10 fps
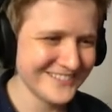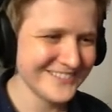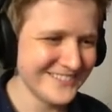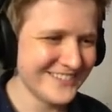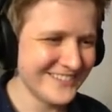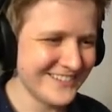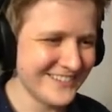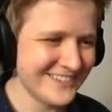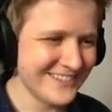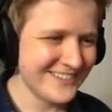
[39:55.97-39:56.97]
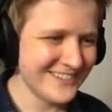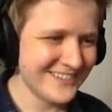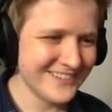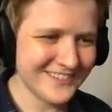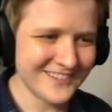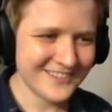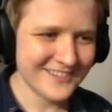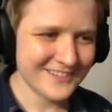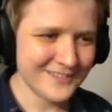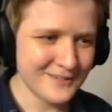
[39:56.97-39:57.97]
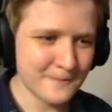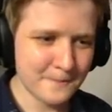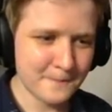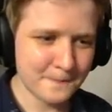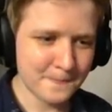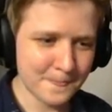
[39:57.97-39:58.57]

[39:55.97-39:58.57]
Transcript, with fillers: and two to go. What's next?